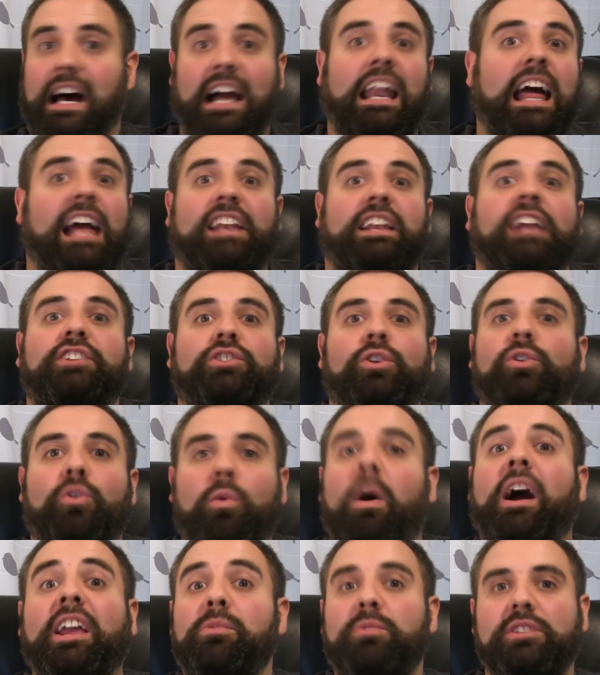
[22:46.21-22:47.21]
I don't know
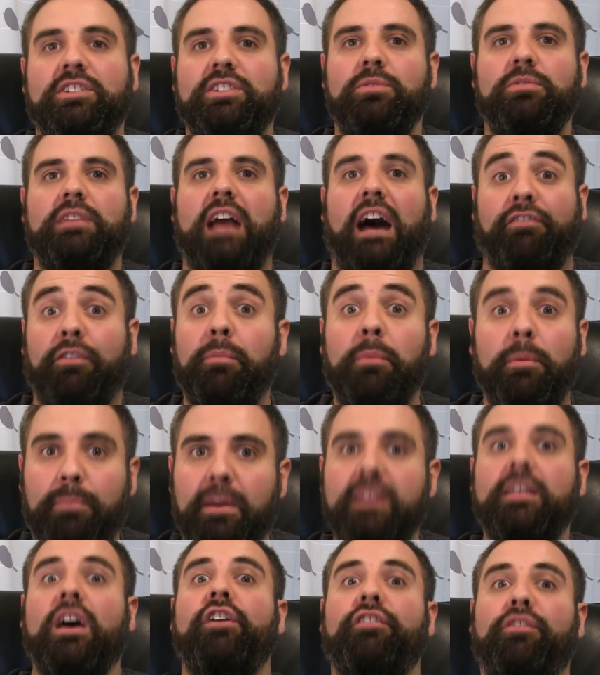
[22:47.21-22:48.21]
why you would do that from
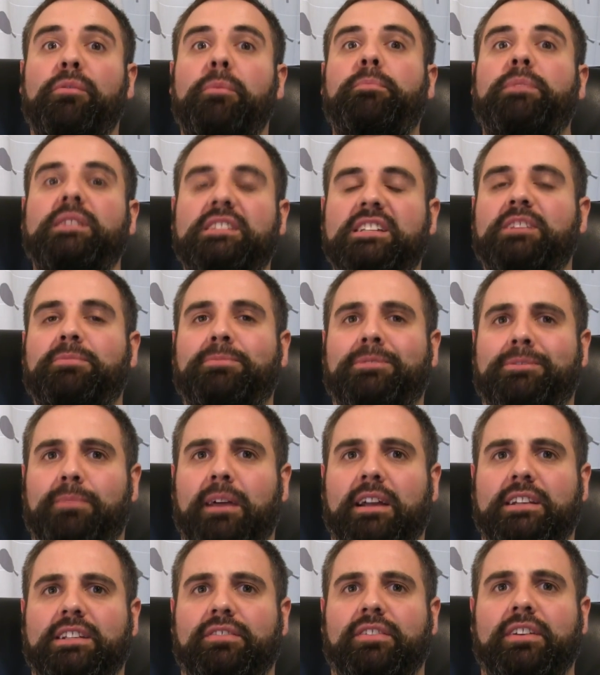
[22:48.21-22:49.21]
a business
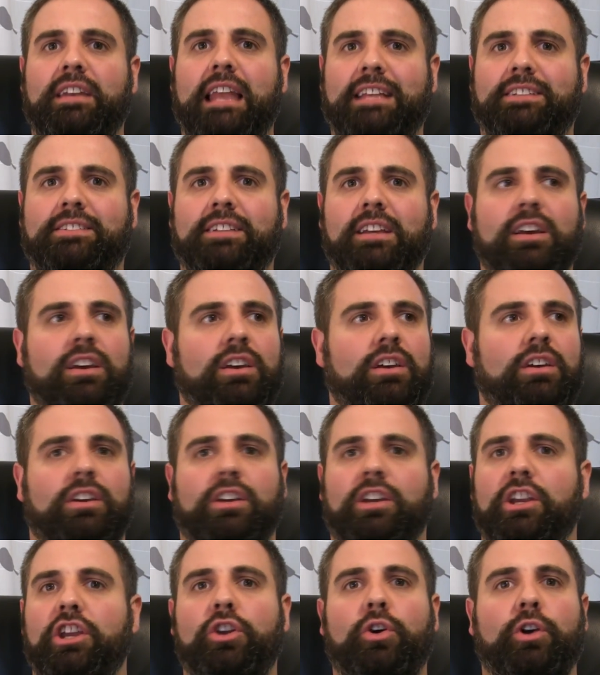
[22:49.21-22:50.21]
perspective, unless,
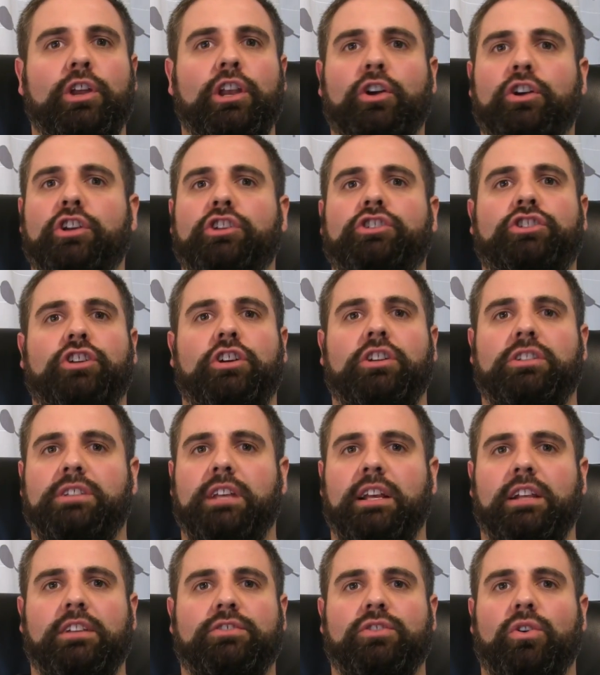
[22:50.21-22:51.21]
you know, you look at shirt
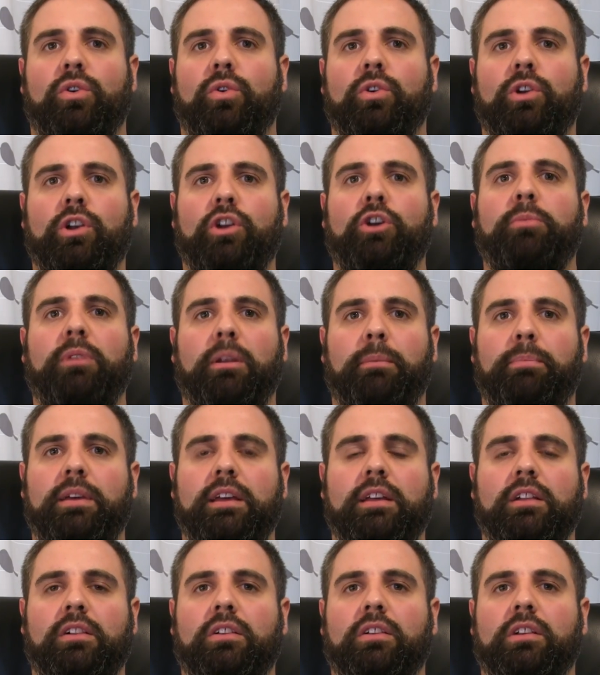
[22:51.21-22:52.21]
sales or global
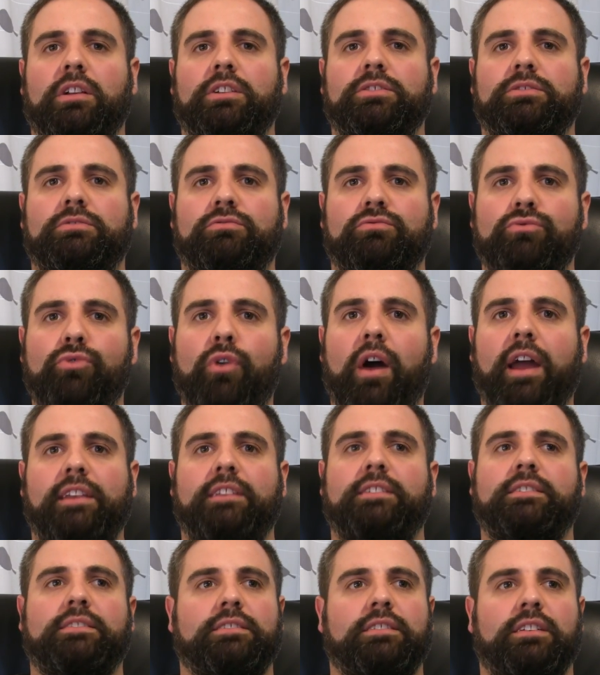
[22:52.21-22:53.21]
appeal and
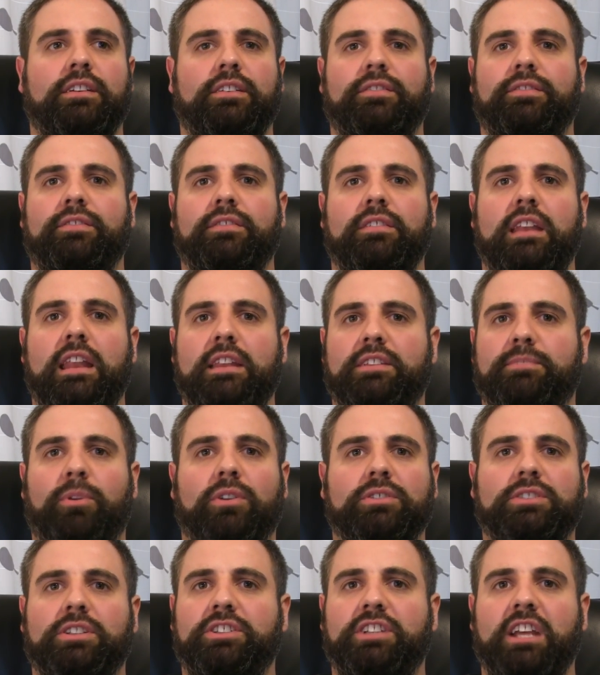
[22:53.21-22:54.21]
rights of
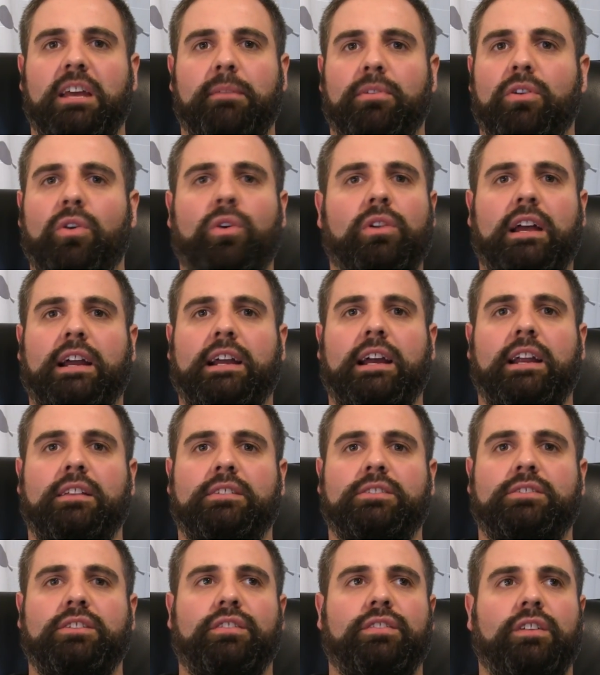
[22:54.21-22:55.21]
sponsorship and all that kind
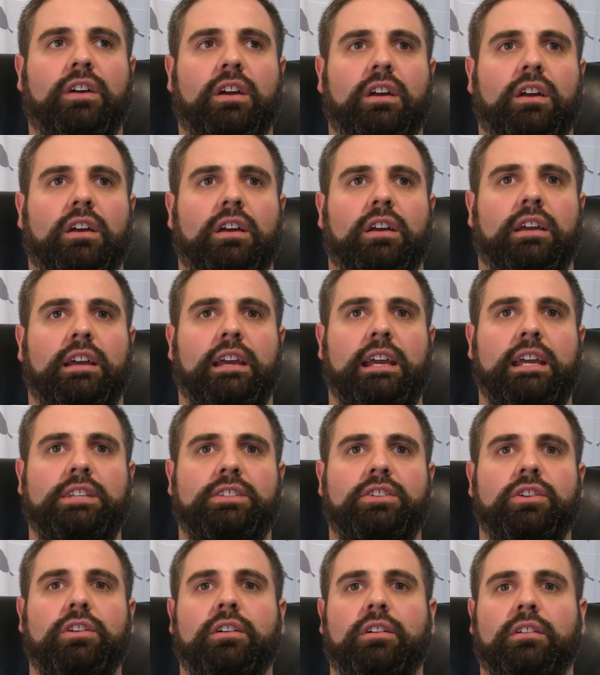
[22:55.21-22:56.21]
of stuff
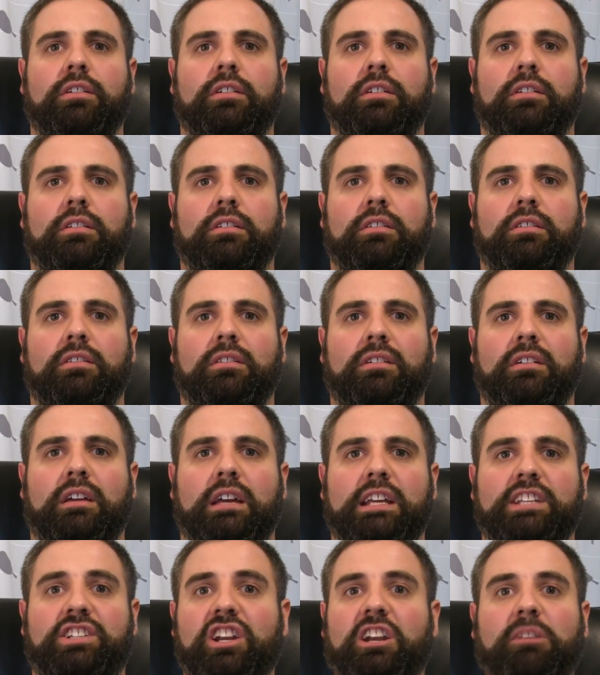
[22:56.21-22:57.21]
is gonna
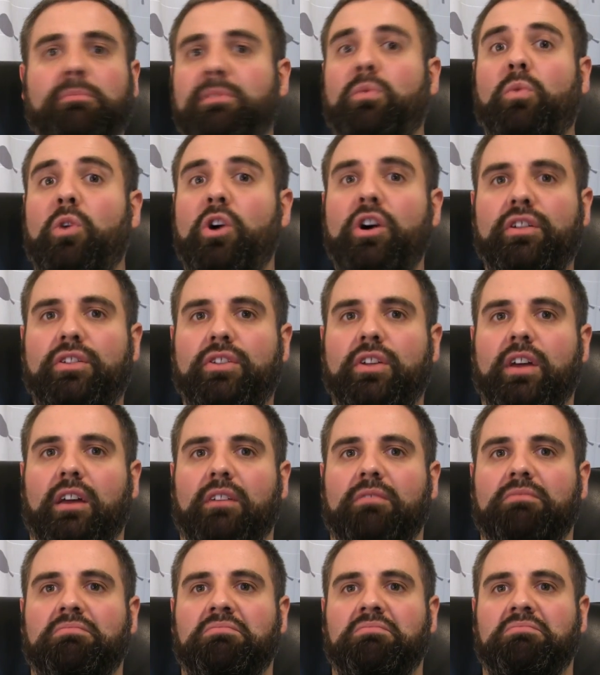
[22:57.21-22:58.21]
be worth
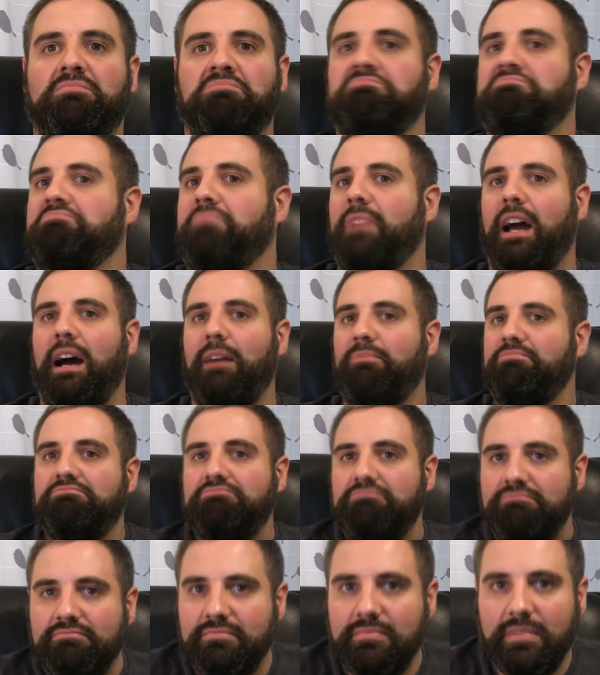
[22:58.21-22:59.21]
it. I'm
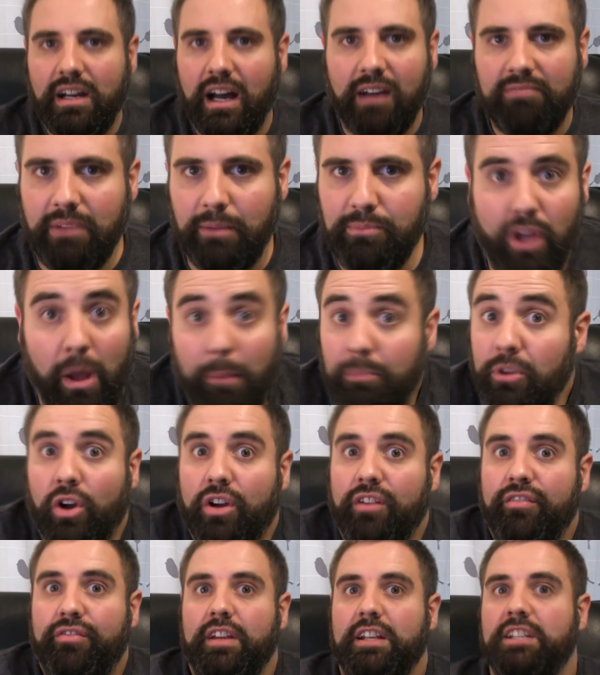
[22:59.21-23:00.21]

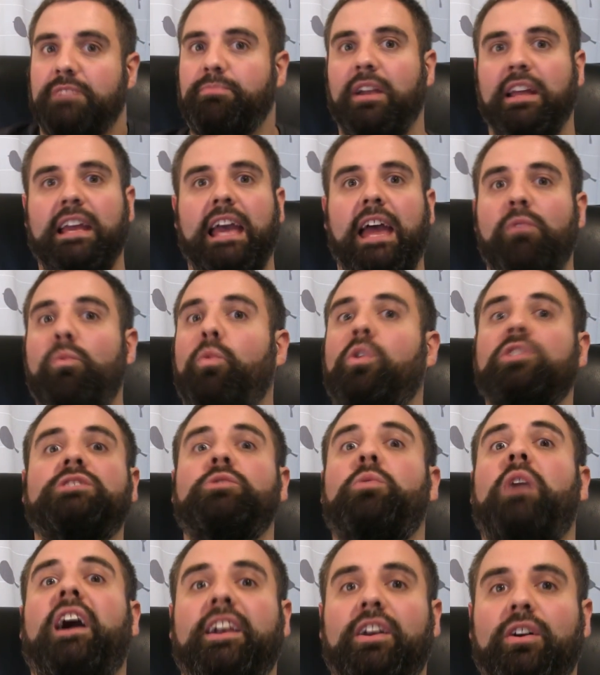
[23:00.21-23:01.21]
not convinced, but again, what
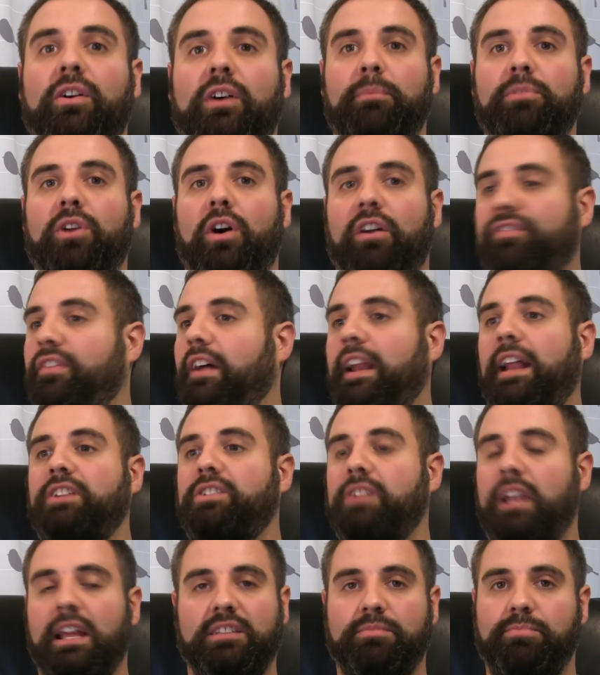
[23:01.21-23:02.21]
do I I'm not a
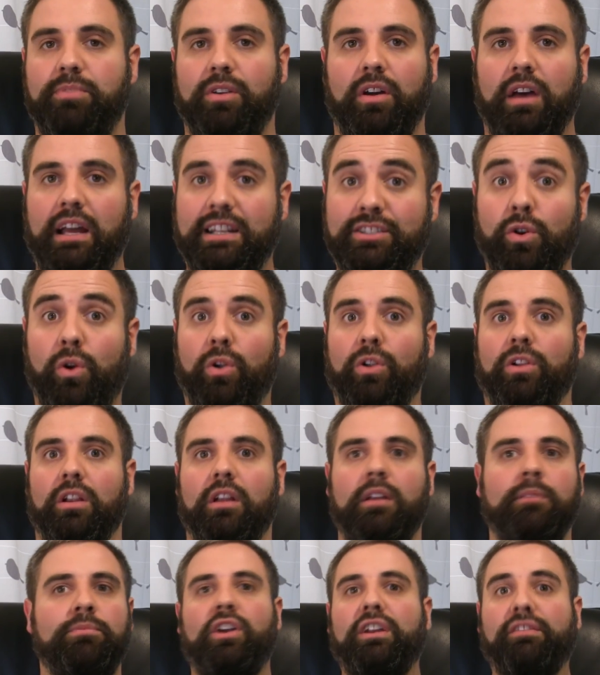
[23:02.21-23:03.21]
financial expert at all.
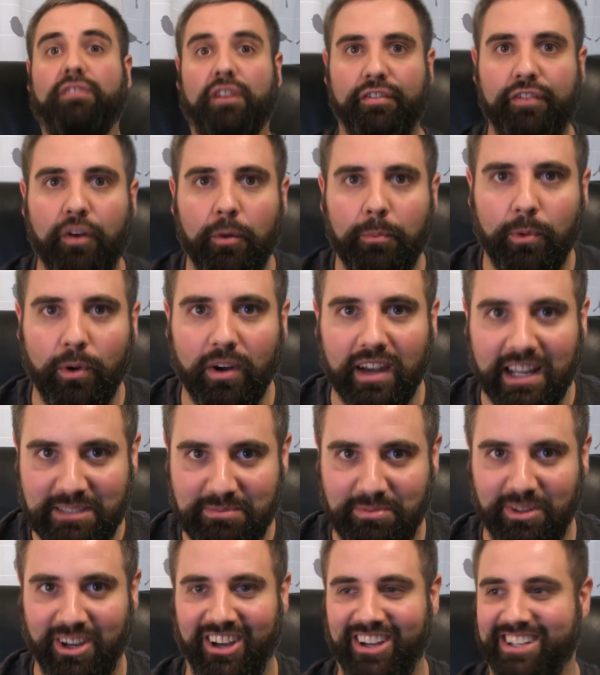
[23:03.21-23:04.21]
Not even a football
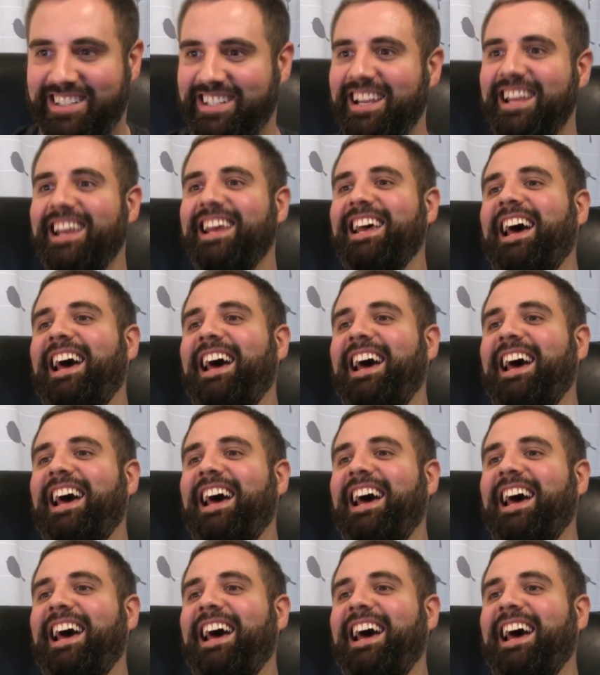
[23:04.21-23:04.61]
expert.